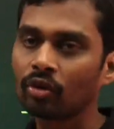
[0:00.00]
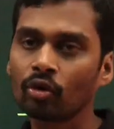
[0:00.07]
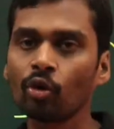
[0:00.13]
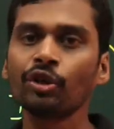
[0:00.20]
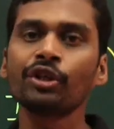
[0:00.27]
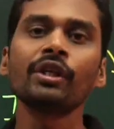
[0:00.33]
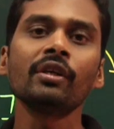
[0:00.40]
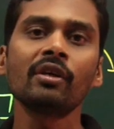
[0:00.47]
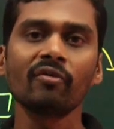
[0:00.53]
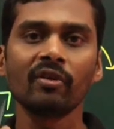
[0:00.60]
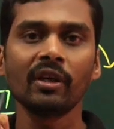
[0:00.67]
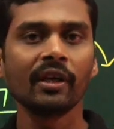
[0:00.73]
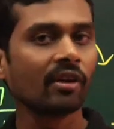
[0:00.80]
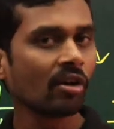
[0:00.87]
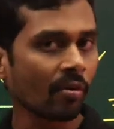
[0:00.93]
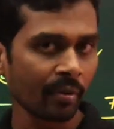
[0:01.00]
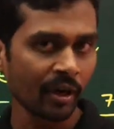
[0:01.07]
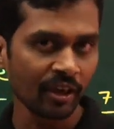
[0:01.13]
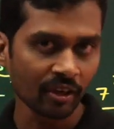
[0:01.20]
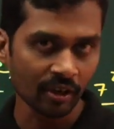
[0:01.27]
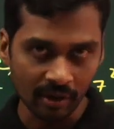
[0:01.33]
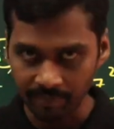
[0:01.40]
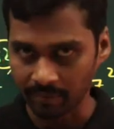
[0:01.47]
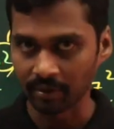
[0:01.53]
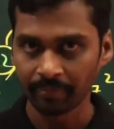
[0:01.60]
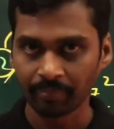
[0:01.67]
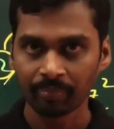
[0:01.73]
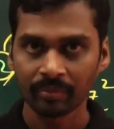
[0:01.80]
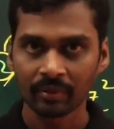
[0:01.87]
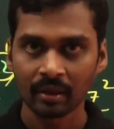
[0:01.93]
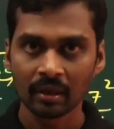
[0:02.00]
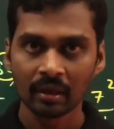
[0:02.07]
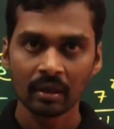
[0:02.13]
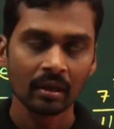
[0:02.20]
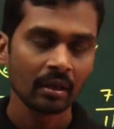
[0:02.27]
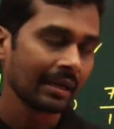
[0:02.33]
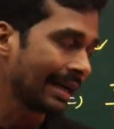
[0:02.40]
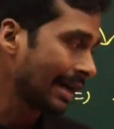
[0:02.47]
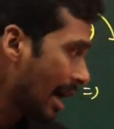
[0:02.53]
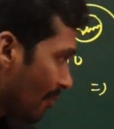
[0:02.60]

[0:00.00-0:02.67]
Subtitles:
totient of the denominator number. And